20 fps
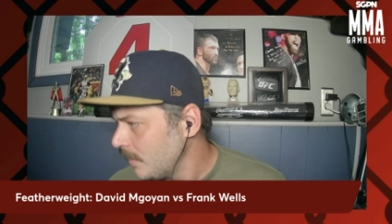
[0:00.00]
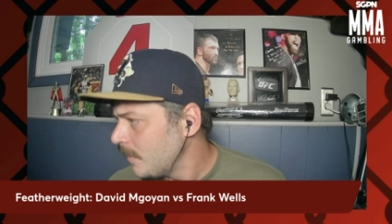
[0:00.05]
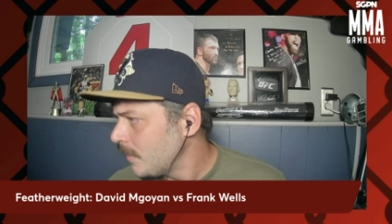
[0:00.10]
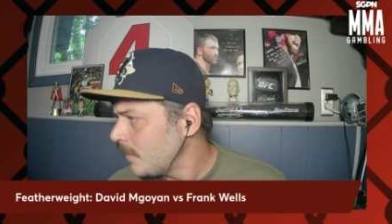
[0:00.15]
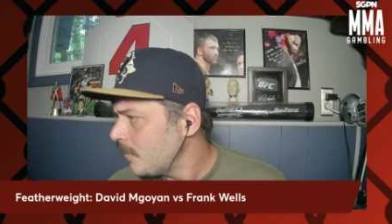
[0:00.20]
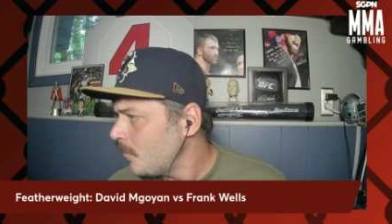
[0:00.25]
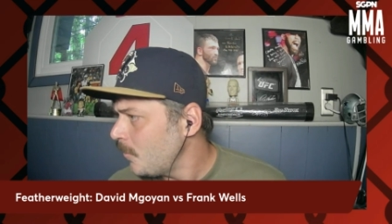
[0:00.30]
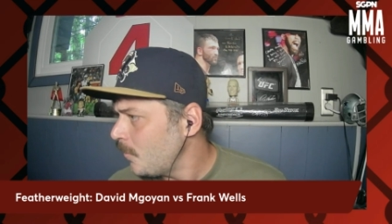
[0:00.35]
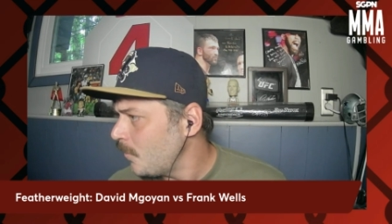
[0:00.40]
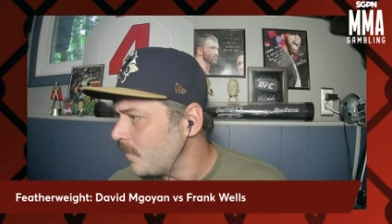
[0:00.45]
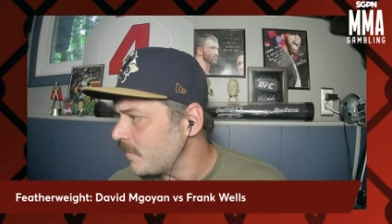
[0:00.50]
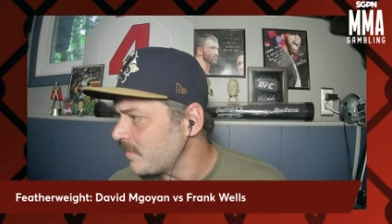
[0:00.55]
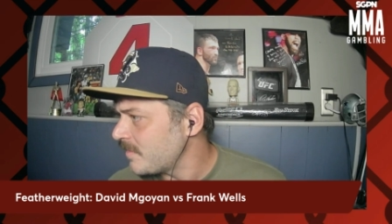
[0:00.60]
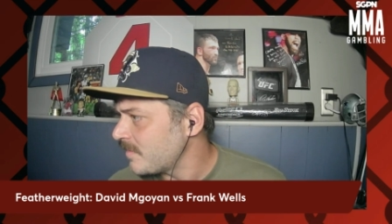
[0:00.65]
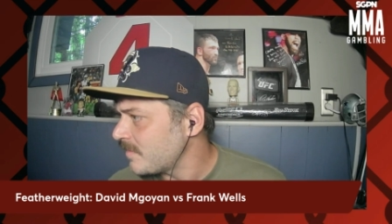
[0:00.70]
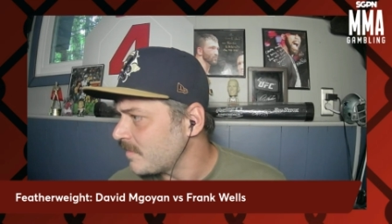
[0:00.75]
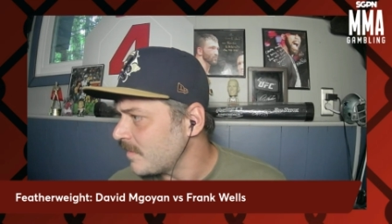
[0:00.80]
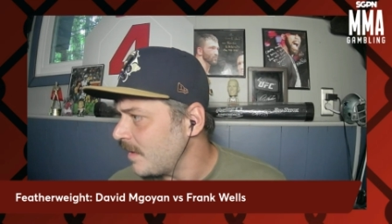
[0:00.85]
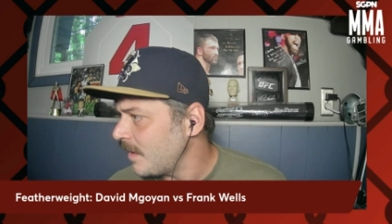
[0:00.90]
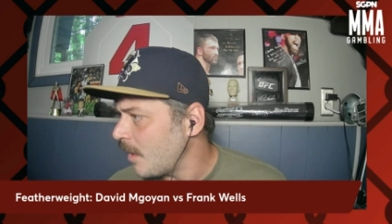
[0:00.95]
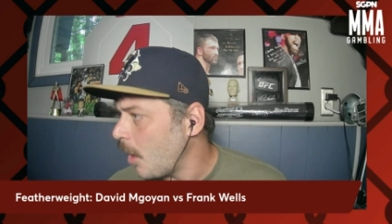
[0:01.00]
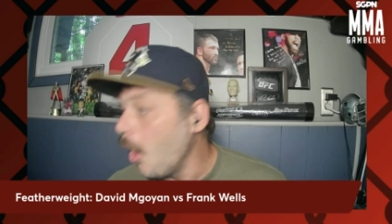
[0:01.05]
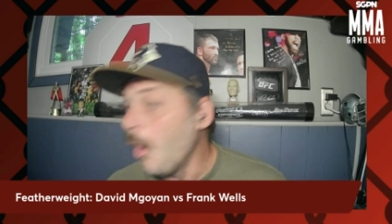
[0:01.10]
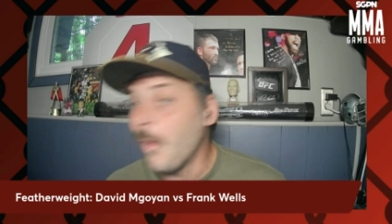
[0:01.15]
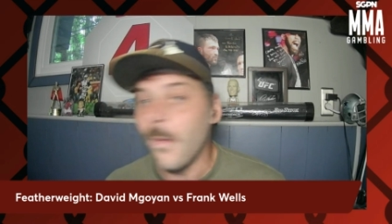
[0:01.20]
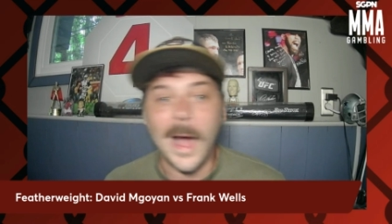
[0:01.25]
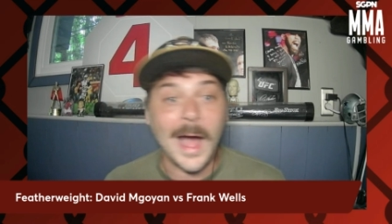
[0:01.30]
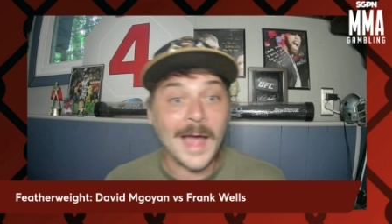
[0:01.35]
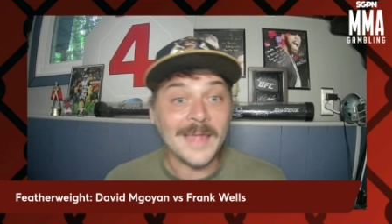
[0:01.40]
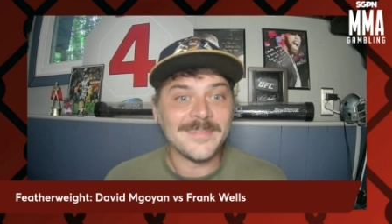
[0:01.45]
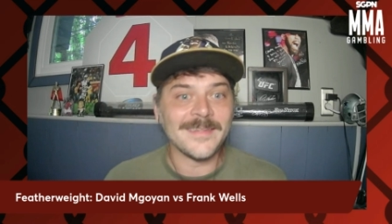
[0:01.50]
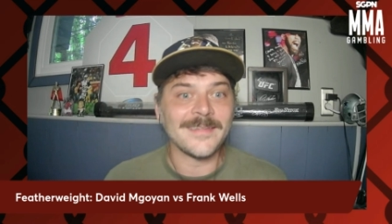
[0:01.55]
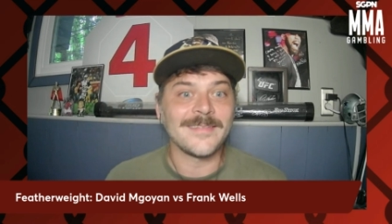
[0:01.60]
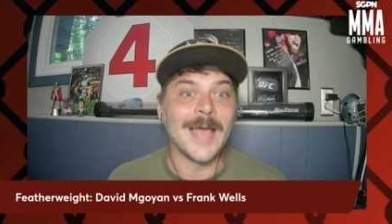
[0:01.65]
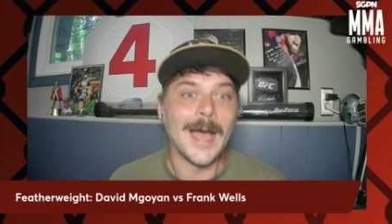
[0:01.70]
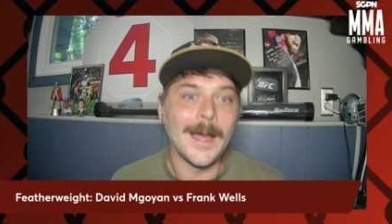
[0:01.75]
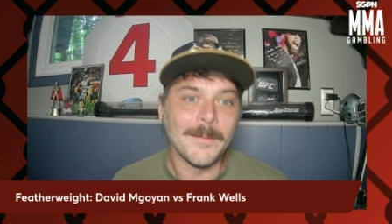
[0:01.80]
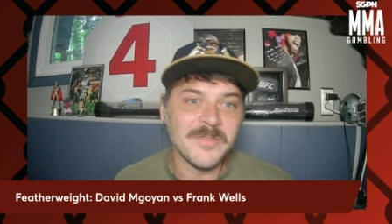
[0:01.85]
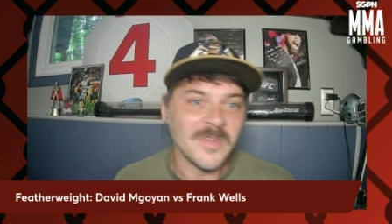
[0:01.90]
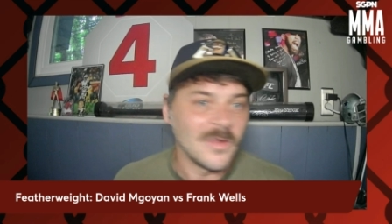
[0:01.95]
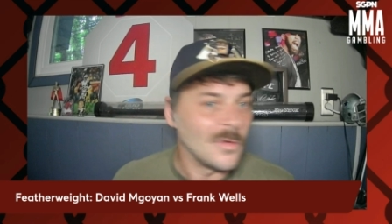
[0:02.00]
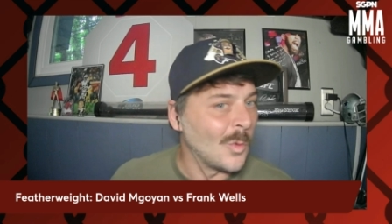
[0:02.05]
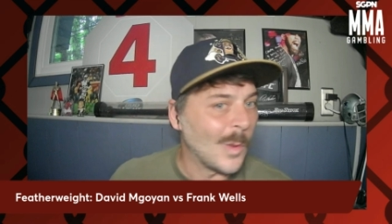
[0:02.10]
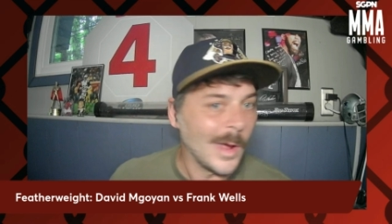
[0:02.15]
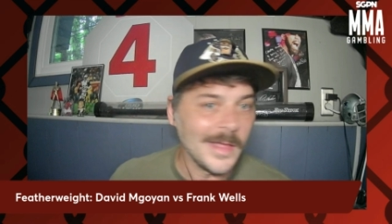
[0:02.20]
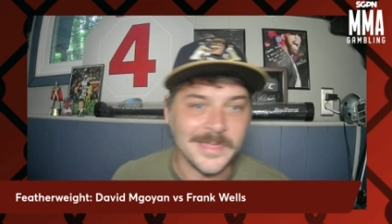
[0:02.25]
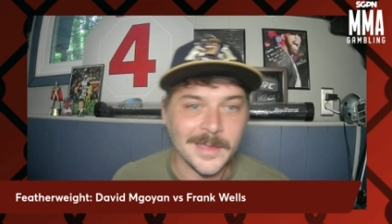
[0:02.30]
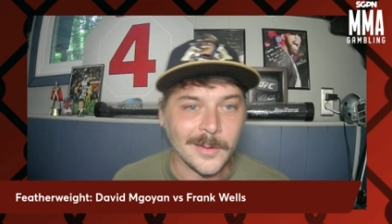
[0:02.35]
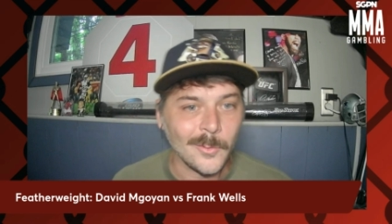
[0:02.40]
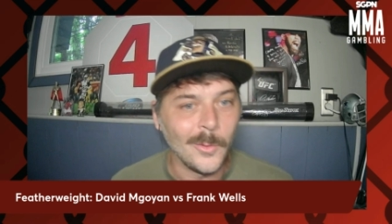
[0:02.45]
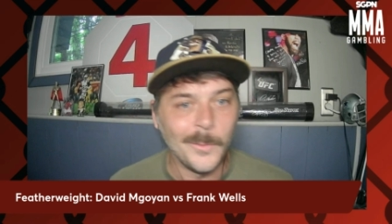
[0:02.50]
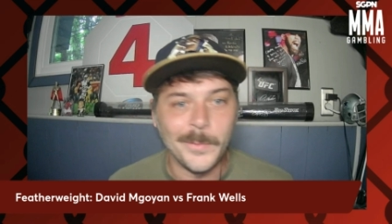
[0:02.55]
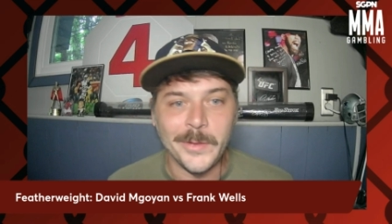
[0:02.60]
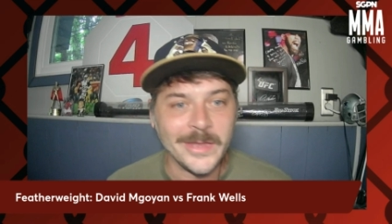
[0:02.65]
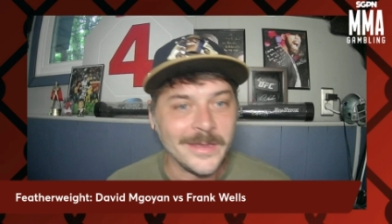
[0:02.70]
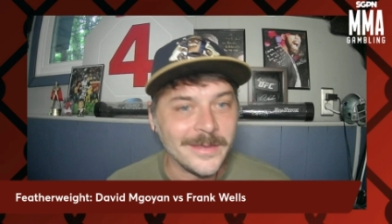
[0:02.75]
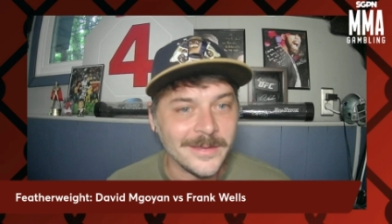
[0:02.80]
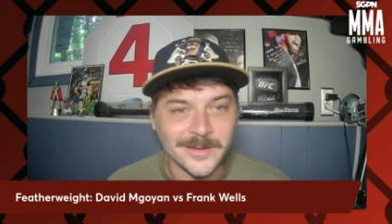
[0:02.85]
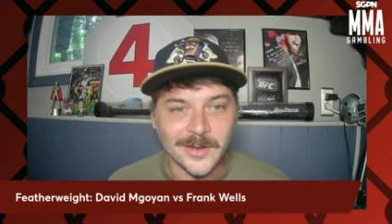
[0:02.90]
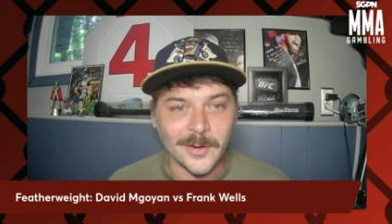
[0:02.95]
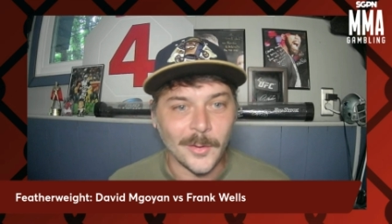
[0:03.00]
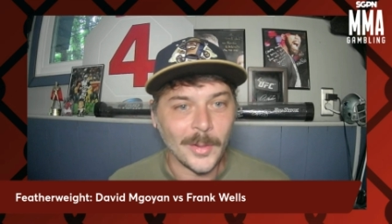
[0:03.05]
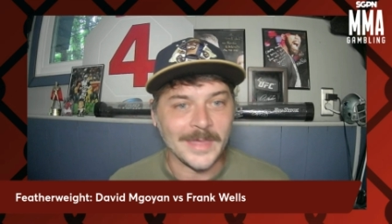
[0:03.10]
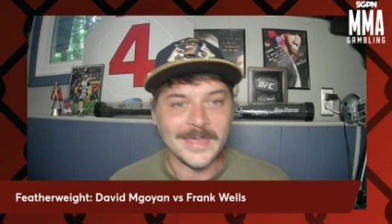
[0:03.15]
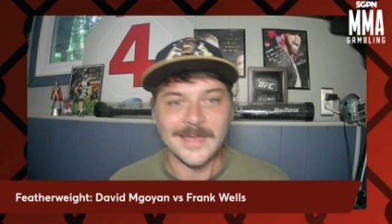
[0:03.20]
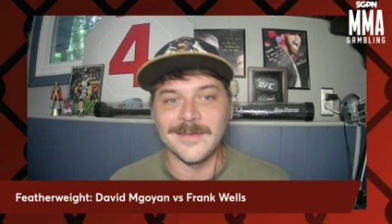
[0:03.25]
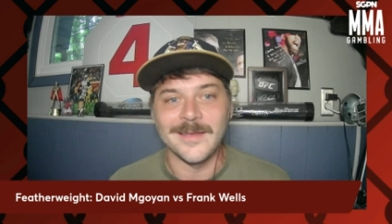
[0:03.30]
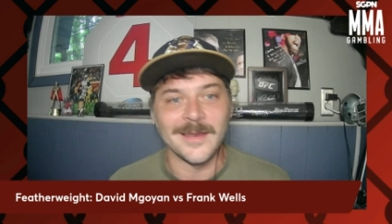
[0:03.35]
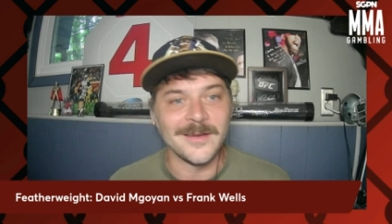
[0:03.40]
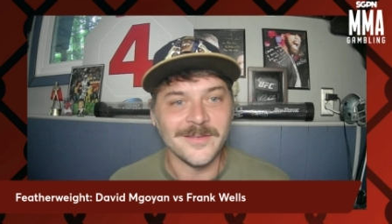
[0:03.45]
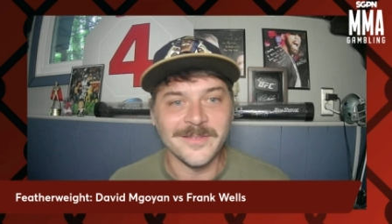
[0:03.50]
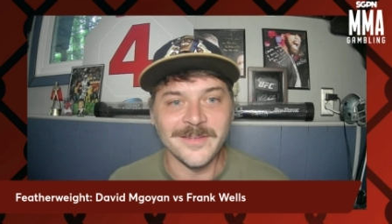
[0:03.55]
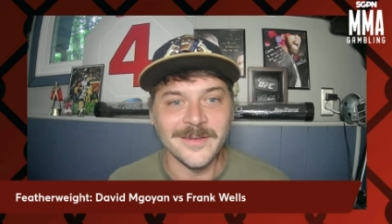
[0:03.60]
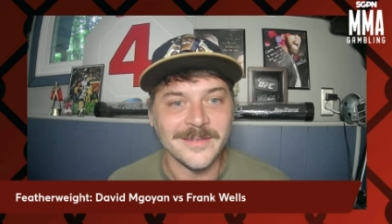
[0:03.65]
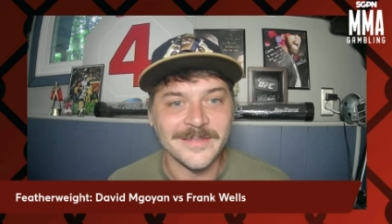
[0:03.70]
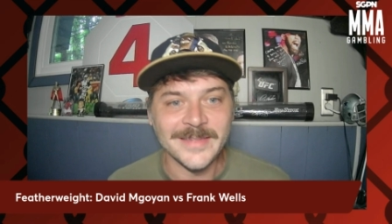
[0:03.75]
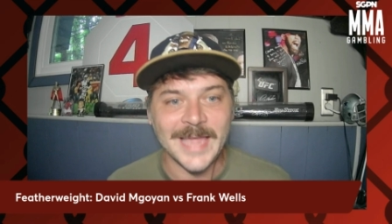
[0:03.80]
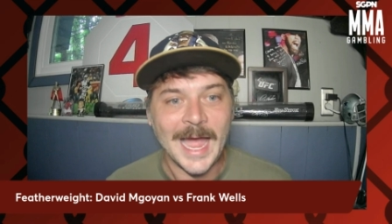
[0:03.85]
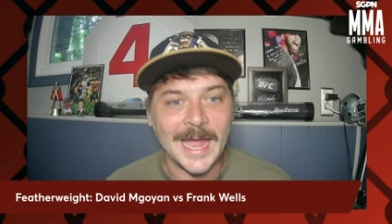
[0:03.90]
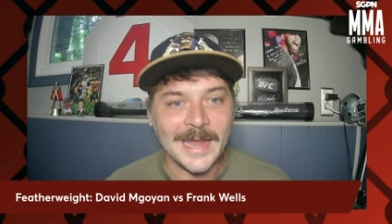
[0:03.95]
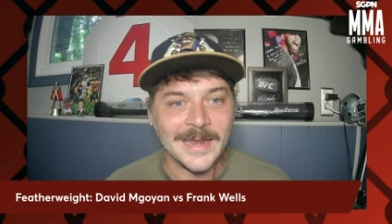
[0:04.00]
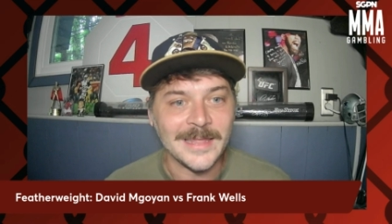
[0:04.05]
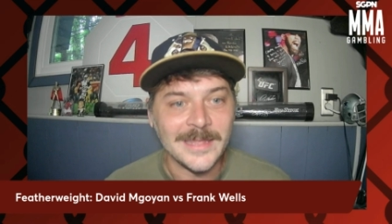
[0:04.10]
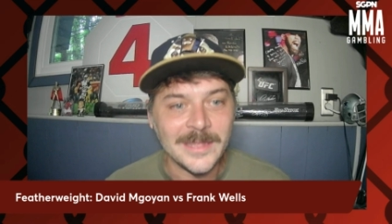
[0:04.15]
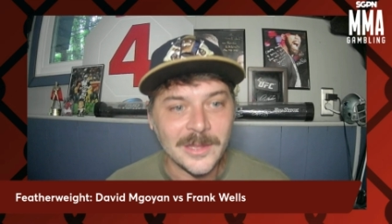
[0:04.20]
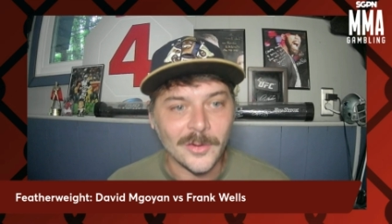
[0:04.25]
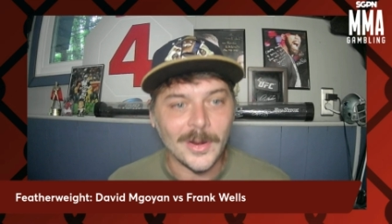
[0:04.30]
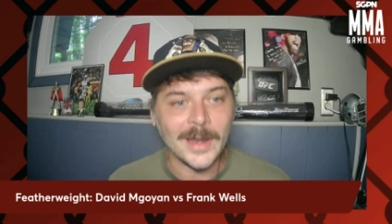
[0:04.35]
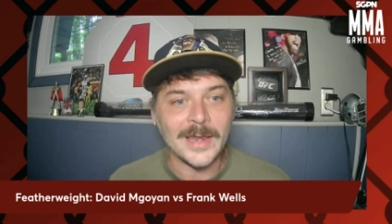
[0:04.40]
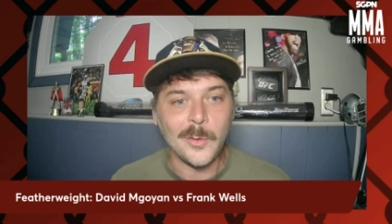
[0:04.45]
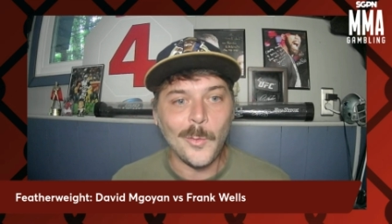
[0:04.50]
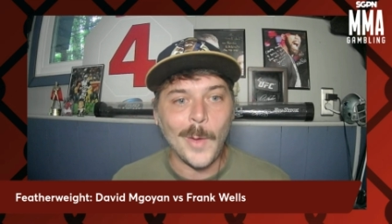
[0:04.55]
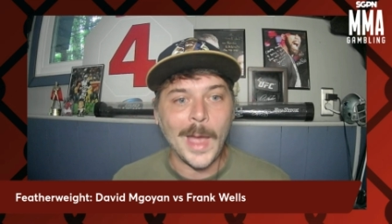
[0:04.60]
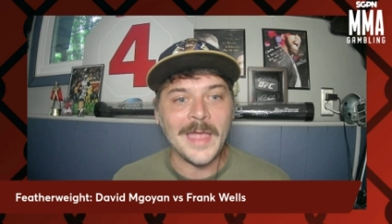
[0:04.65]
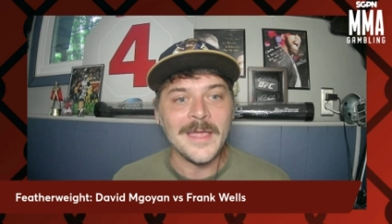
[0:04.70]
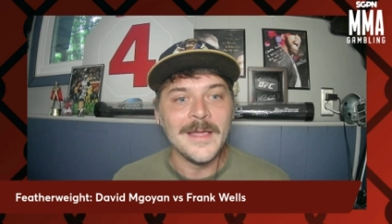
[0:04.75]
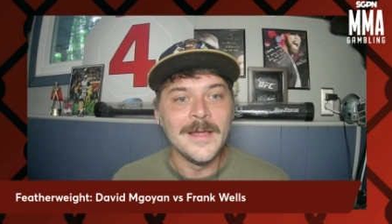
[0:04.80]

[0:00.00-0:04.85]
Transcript: who is it? Oh, Isaac Thompson, who I think will be, you know, a contender series guy in a year anyway.